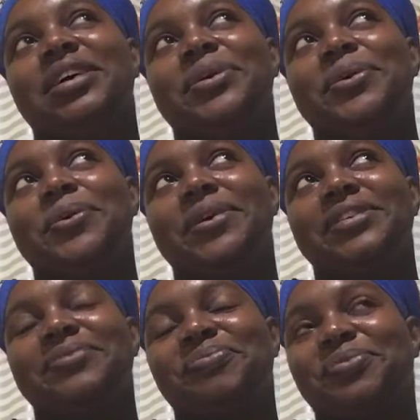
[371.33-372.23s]
Whew.
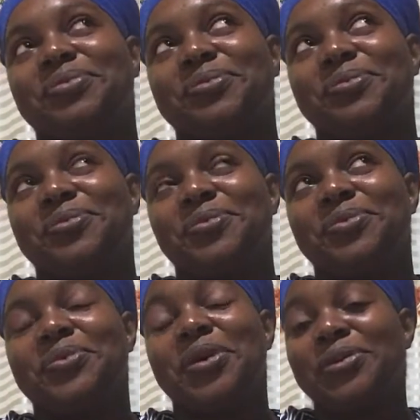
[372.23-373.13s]

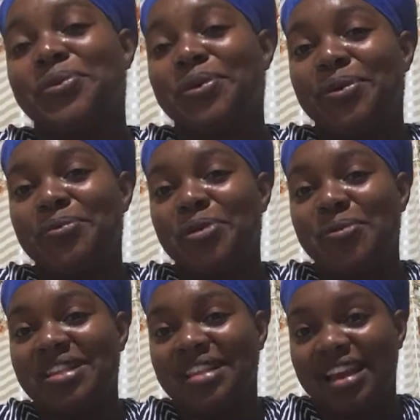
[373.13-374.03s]
What do we do in
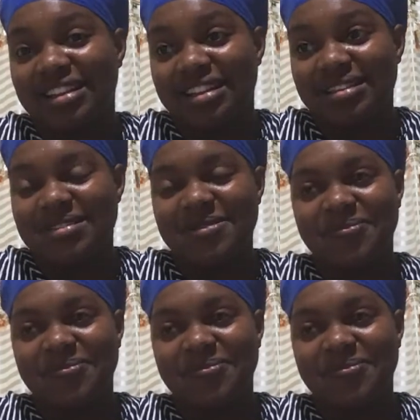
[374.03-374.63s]
moments like this?